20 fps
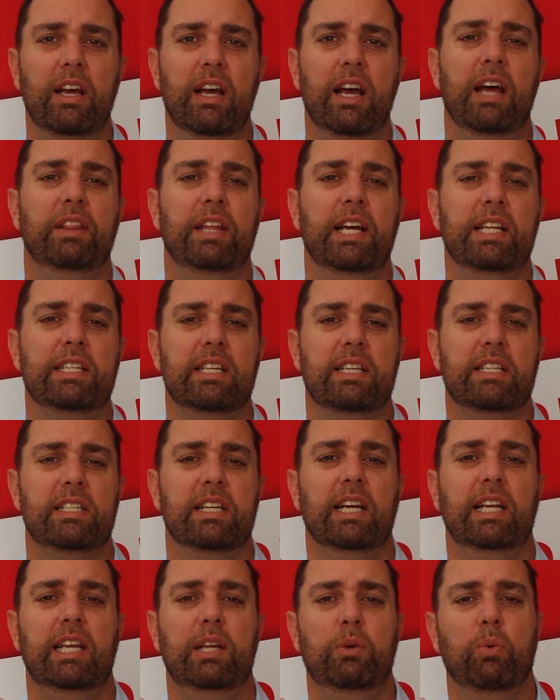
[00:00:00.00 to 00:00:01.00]
and that's
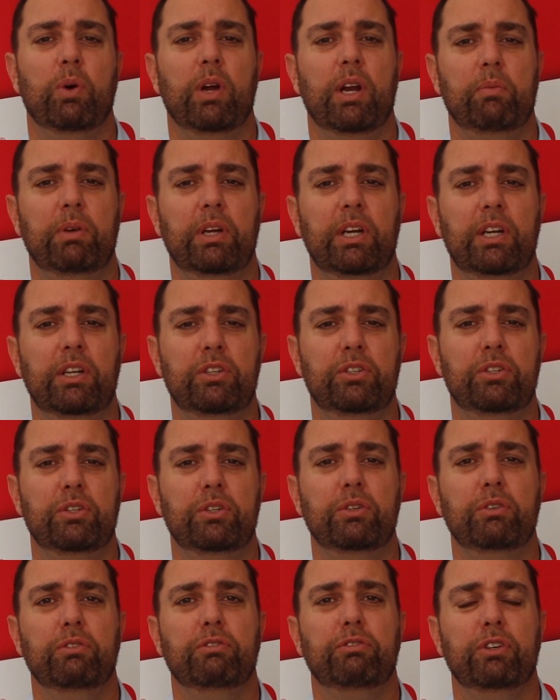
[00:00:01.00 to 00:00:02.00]
exactly what I'm going to
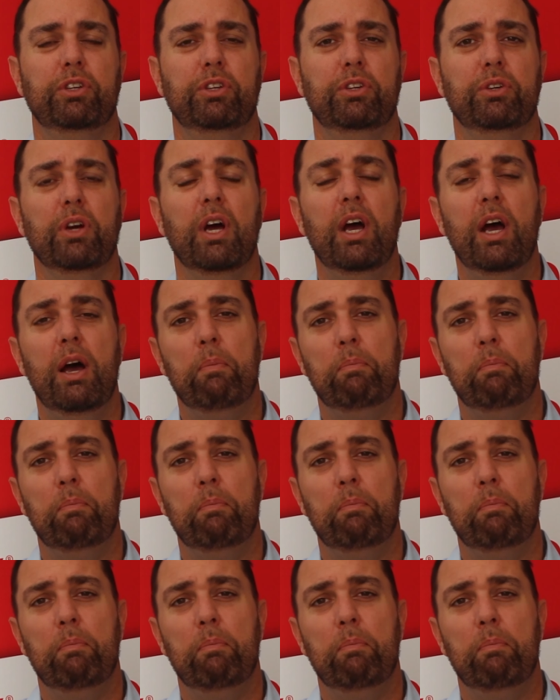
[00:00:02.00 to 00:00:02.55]
do for you.